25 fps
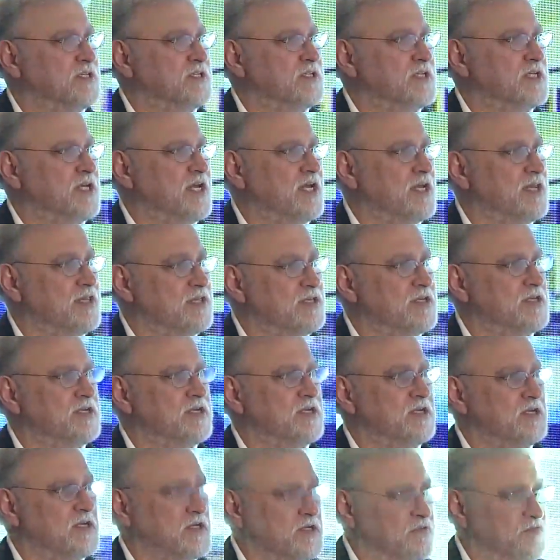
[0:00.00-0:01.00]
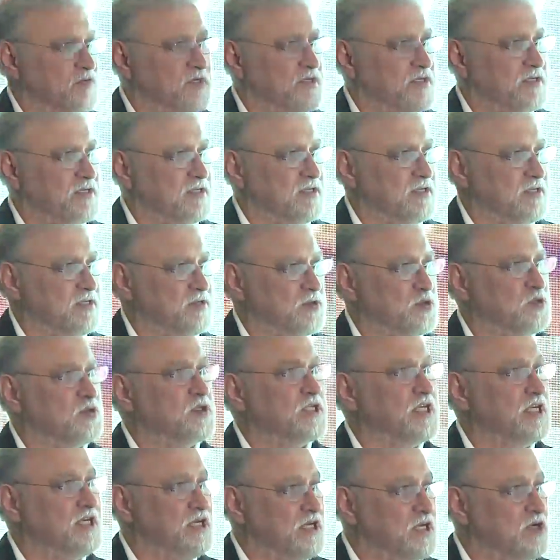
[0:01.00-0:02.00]
the healthcare giver to
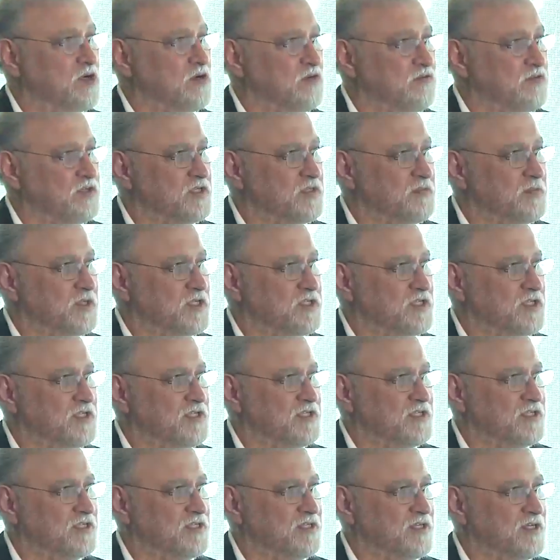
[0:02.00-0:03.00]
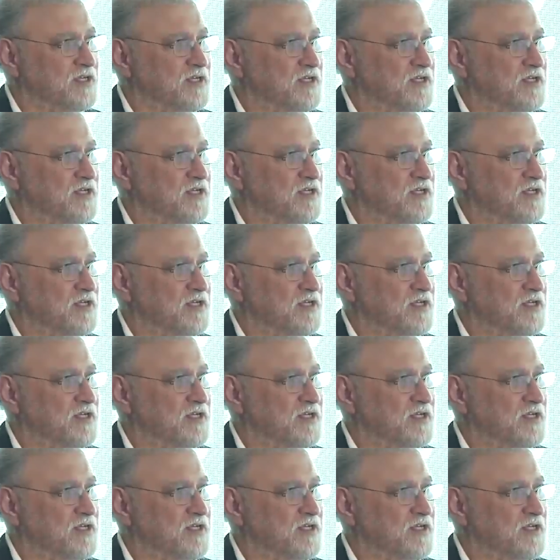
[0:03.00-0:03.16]
take care of these patients,